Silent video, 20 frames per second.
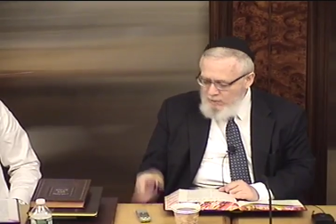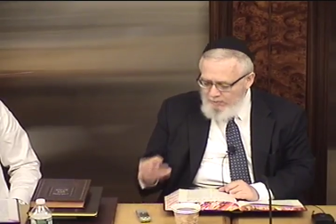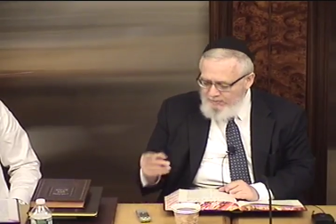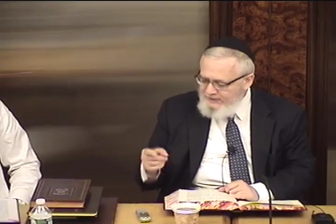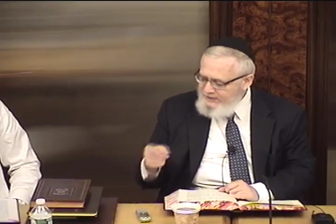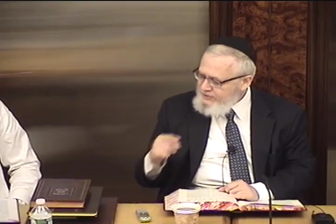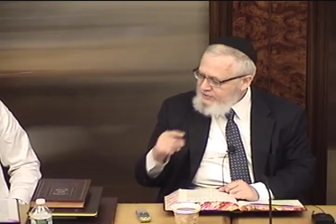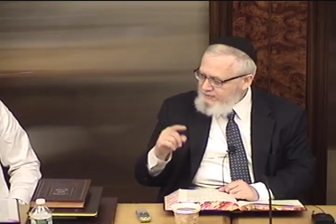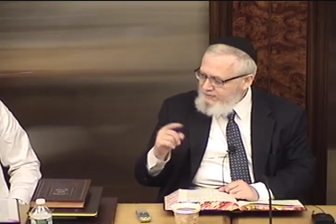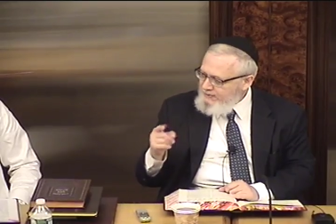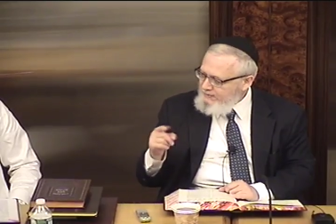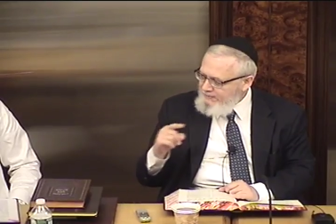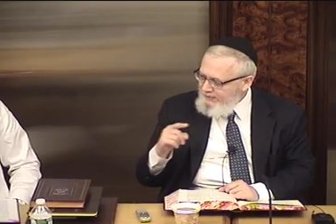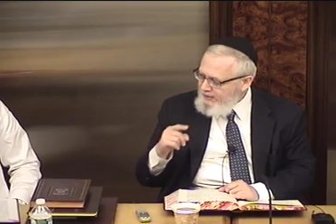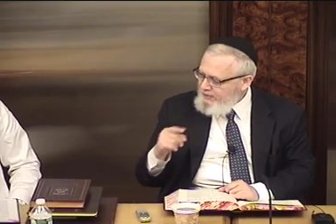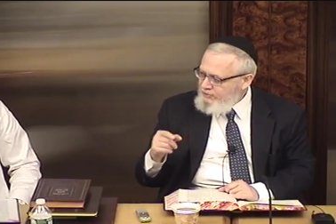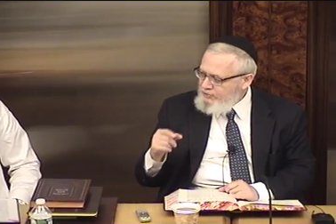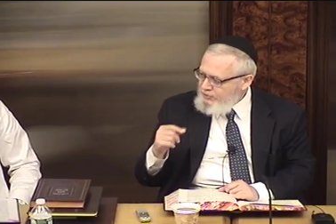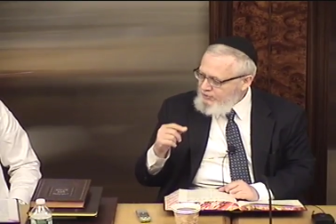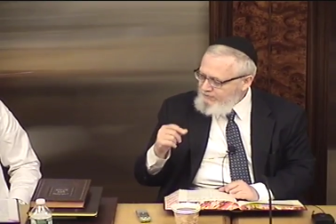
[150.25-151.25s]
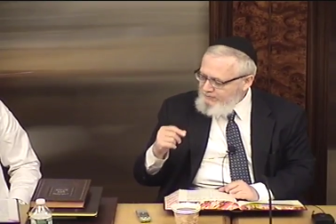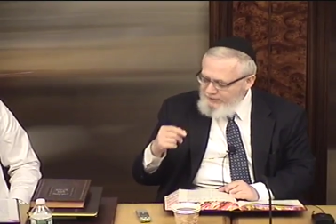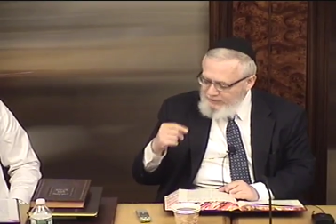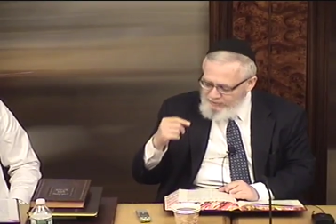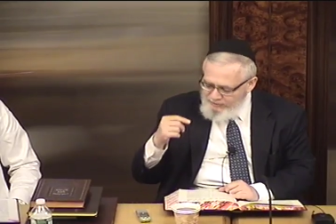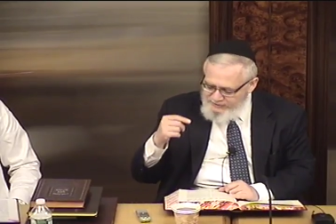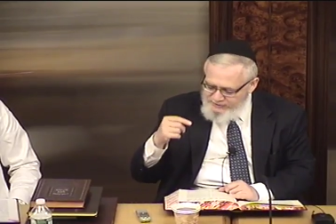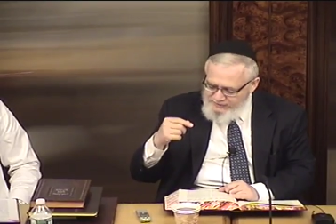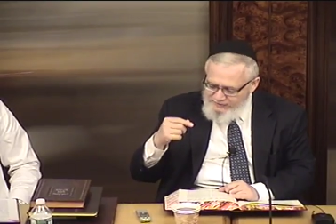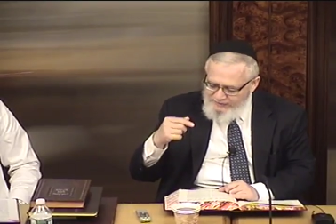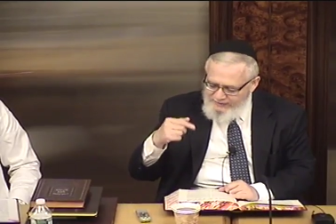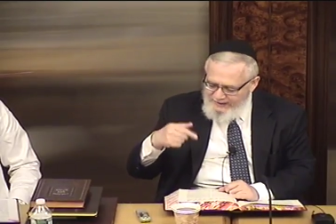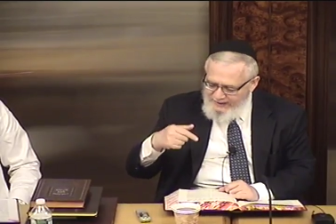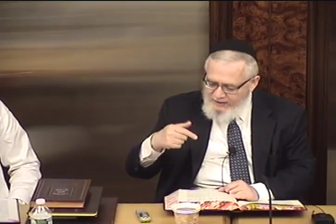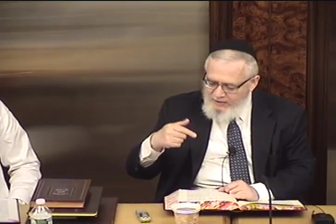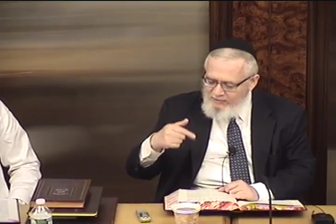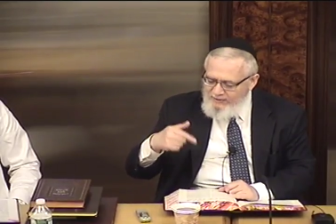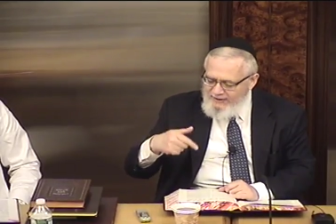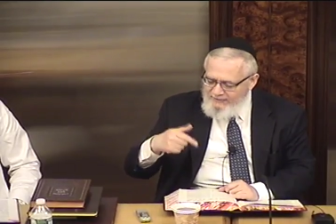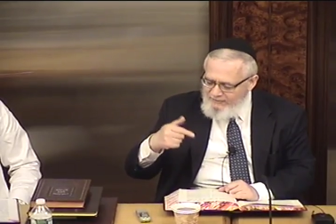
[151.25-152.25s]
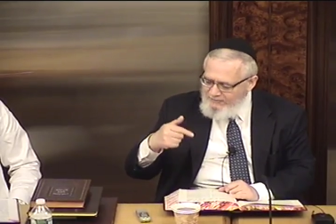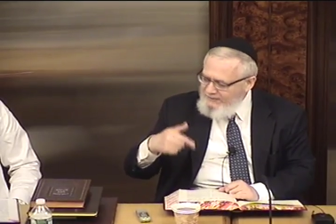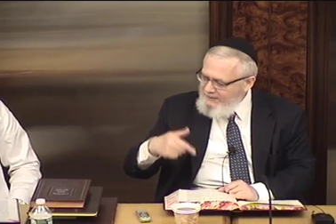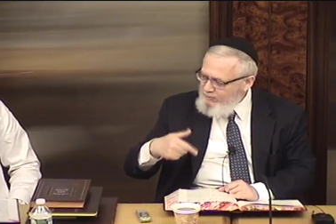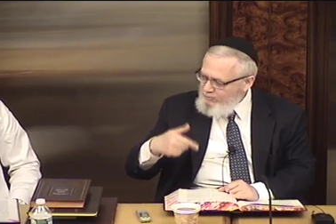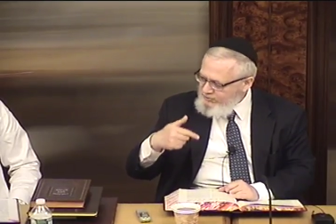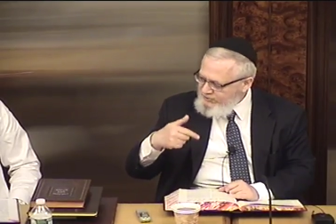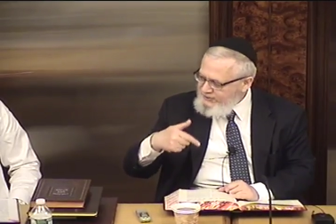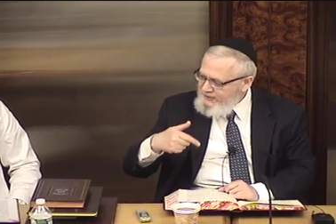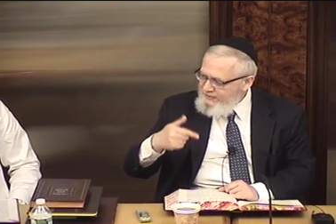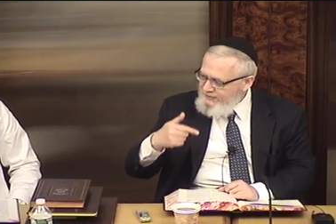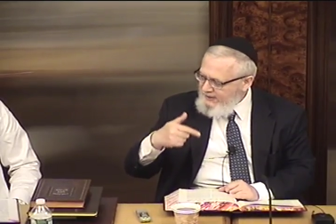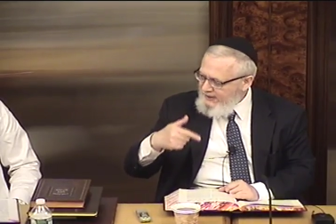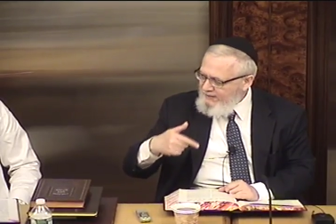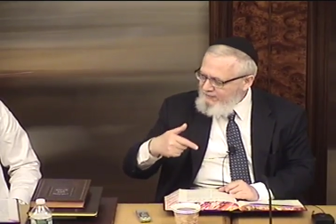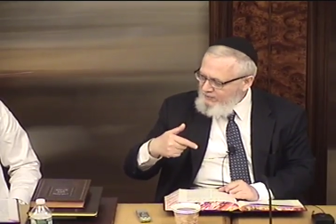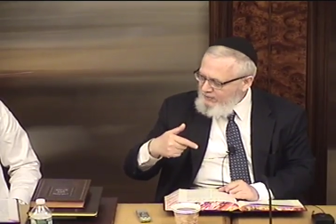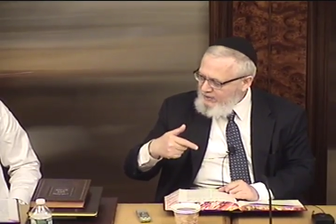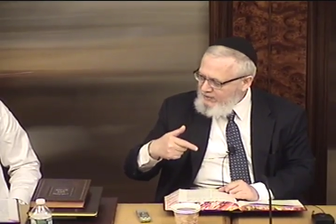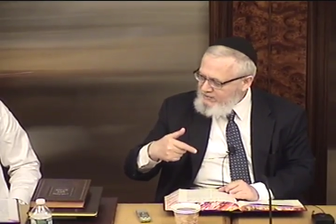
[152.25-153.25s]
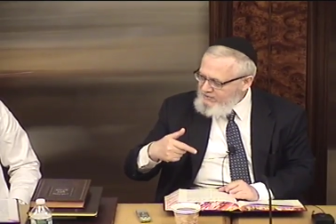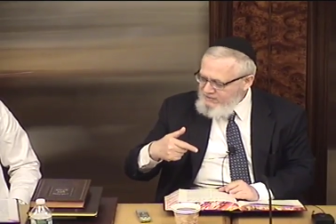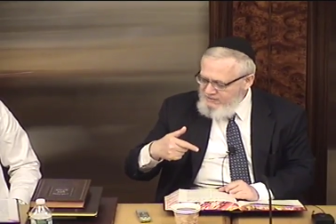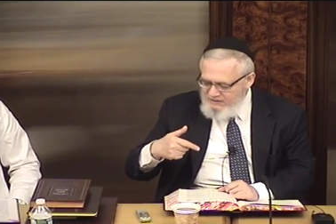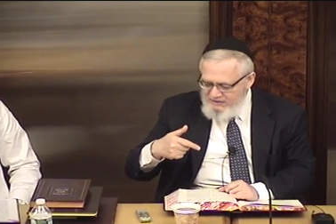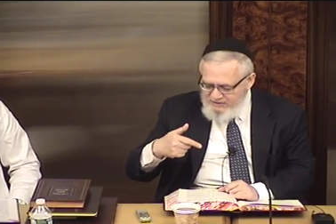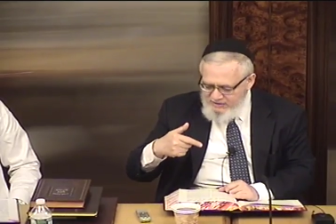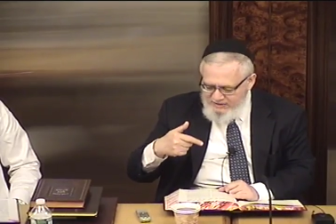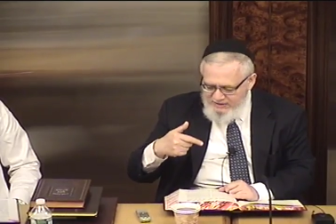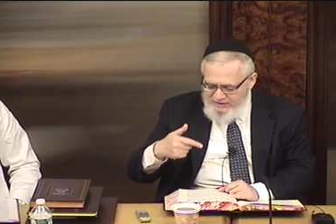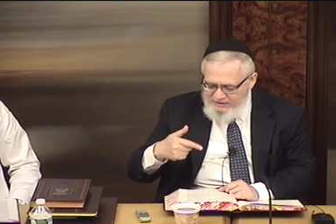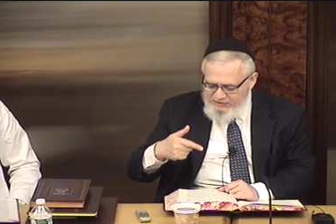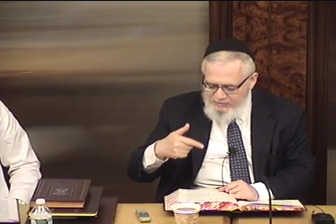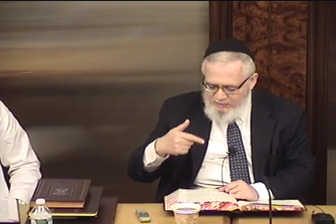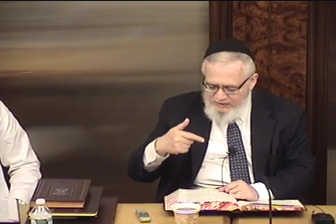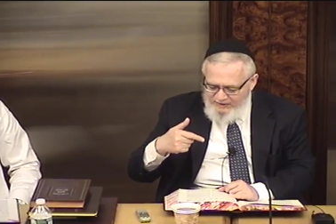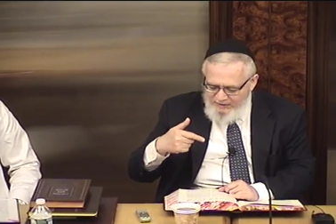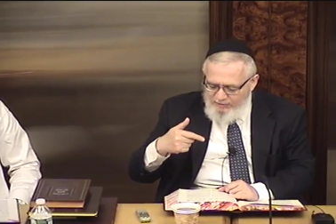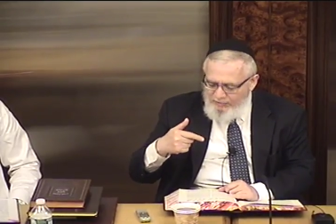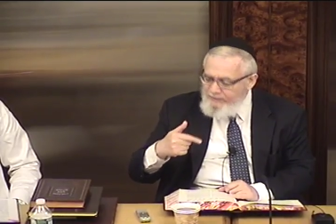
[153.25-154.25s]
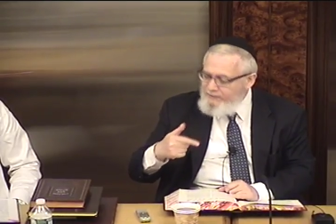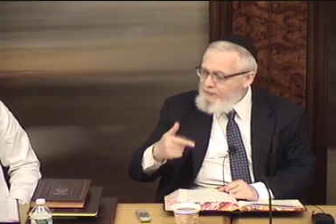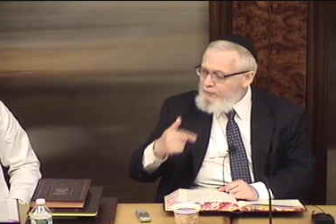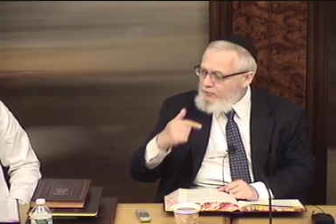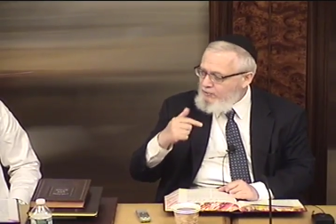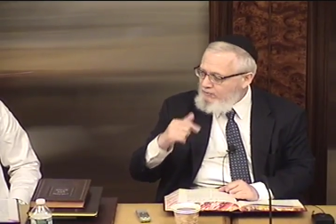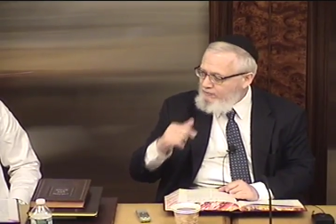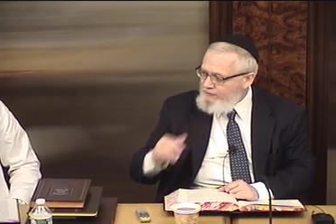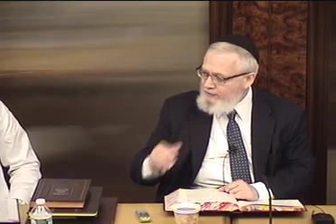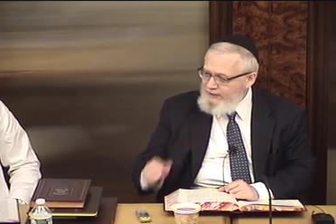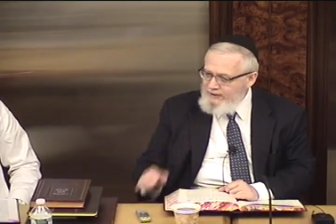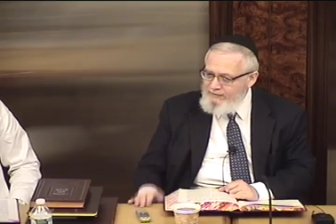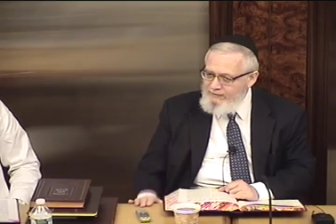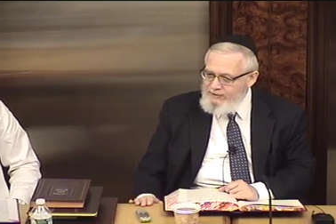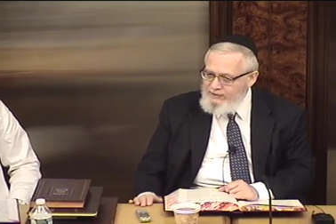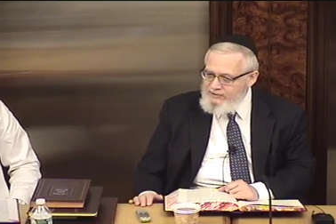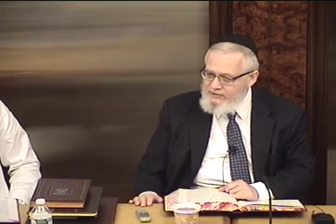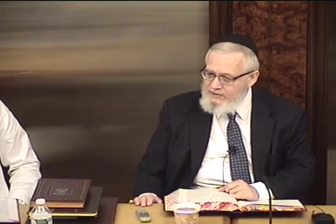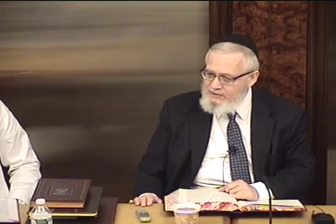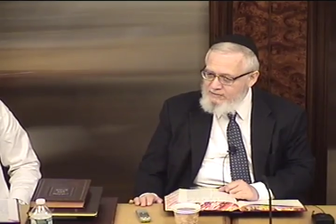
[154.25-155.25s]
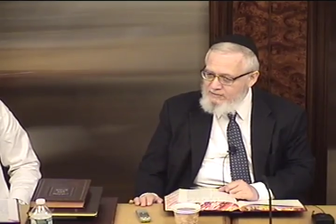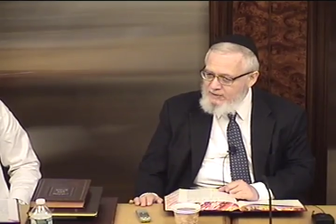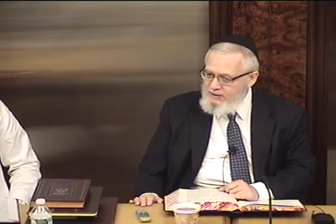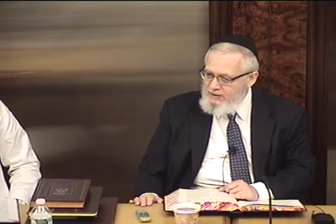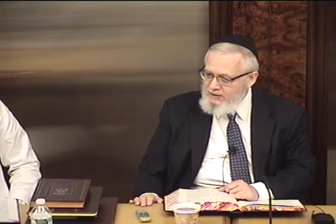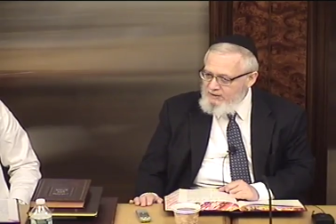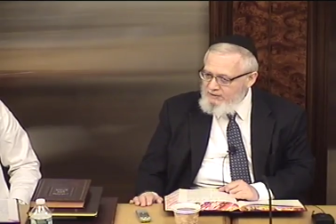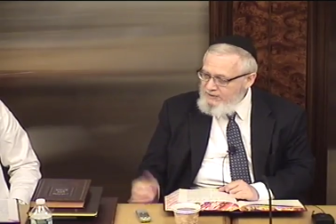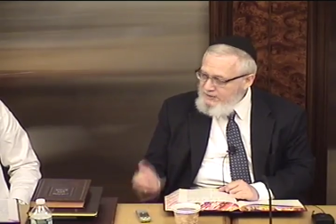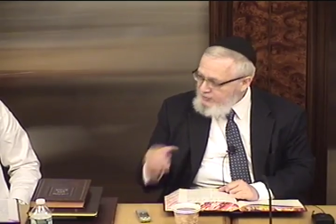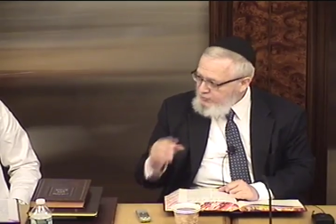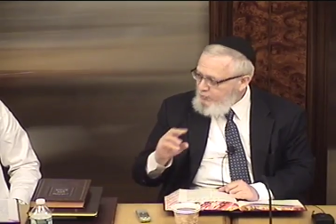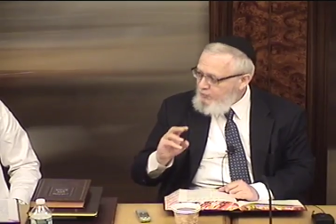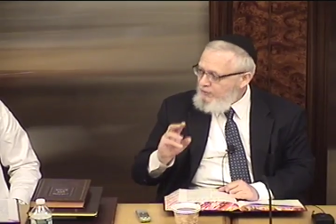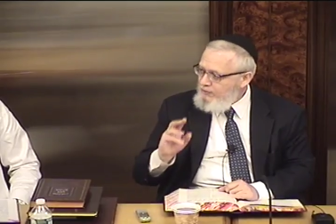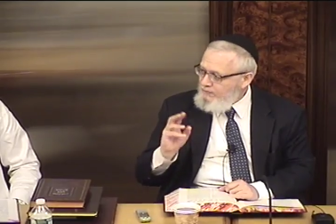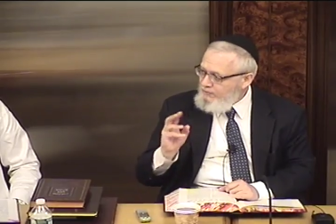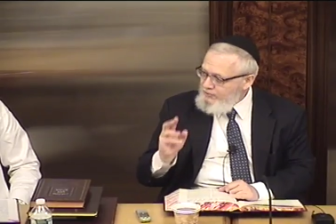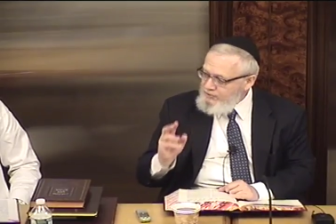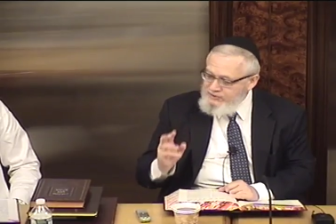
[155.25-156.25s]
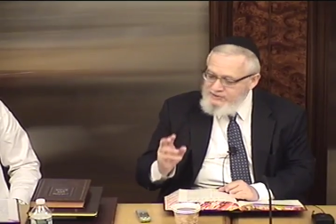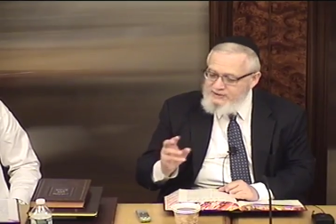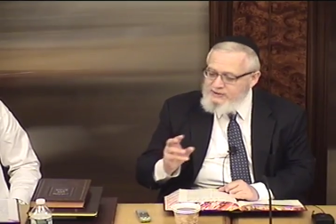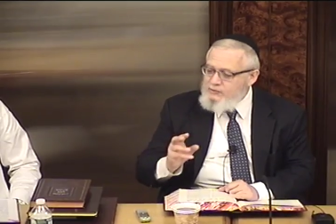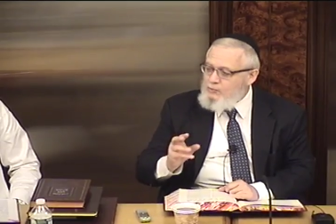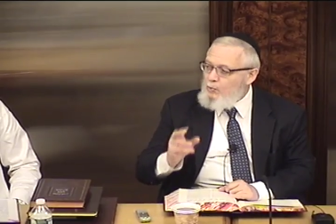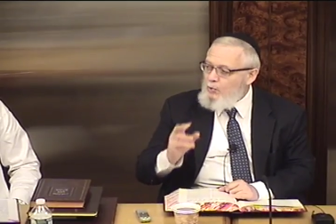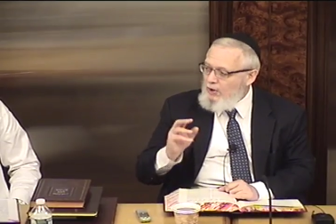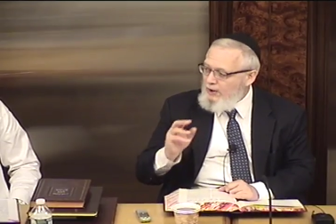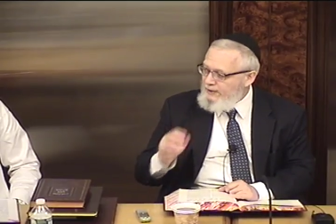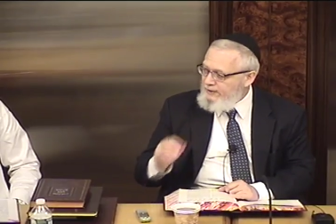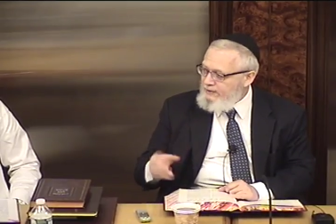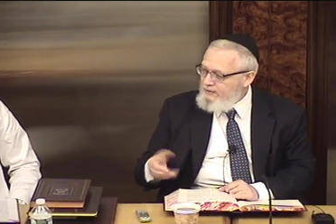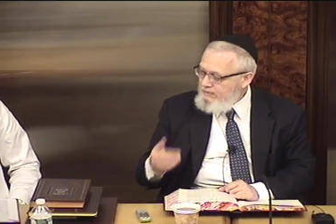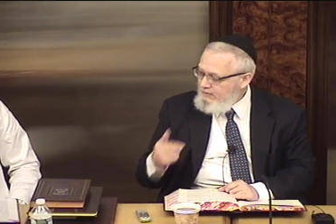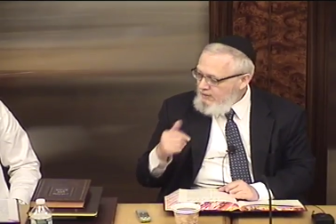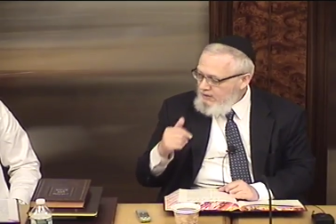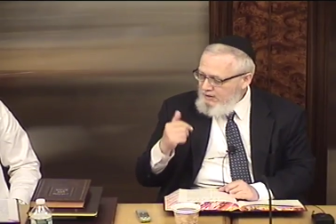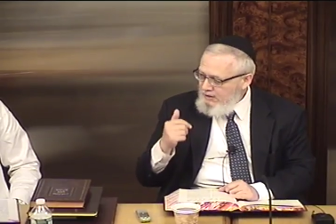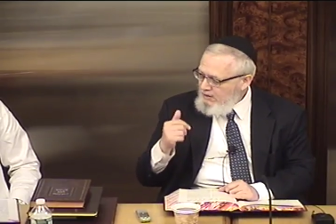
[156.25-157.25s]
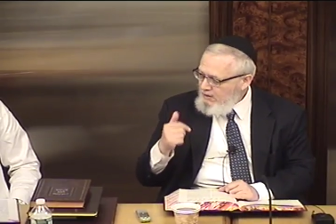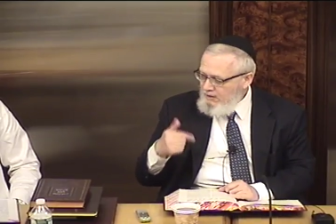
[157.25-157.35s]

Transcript: nobody's going to be punished because there everybody will see the evidence is, is irrefutable evidence. This world person is why.